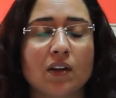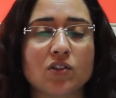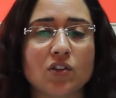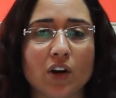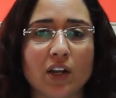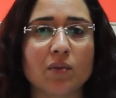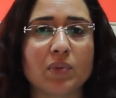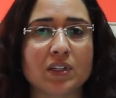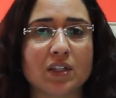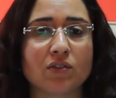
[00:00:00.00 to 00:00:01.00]
starting a
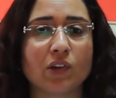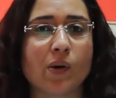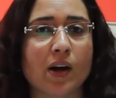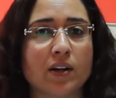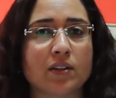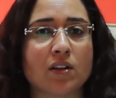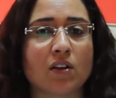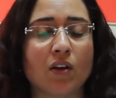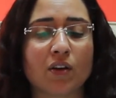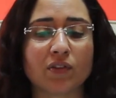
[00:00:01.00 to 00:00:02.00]
business requires a
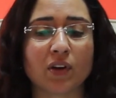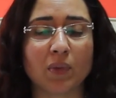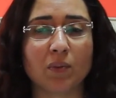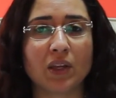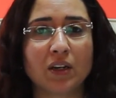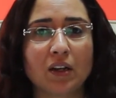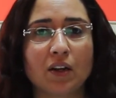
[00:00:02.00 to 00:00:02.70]
lot of commitment,